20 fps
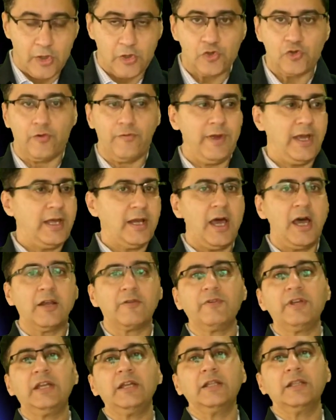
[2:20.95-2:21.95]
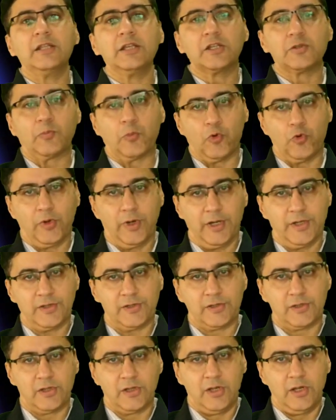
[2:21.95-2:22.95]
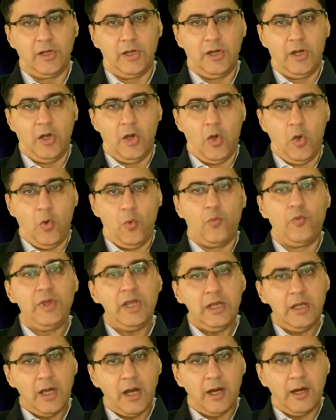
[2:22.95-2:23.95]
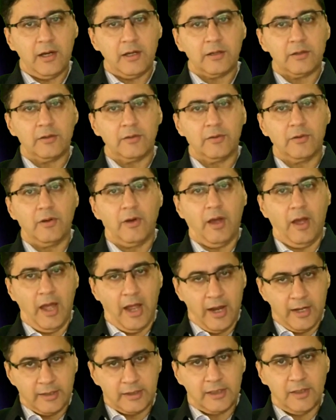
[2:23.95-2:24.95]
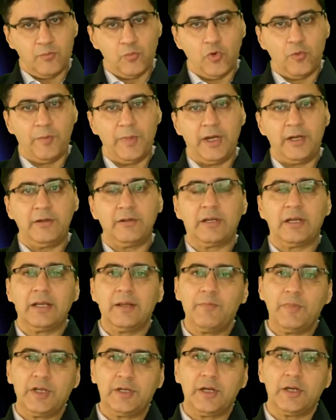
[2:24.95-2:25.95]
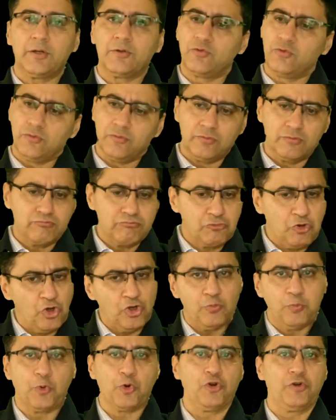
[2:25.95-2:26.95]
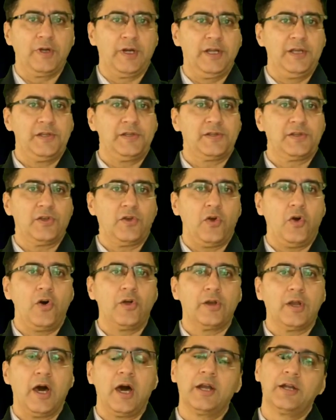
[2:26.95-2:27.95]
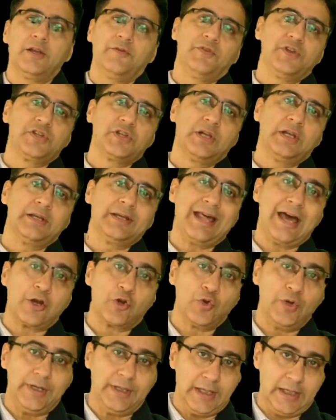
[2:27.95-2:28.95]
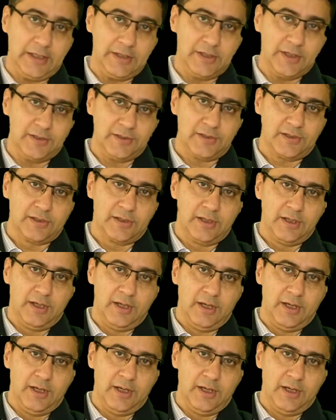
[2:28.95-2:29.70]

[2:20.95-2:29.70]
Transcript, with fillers: So where are we in this progress? We are at the moment limited to good progress on artificial narrow intelligence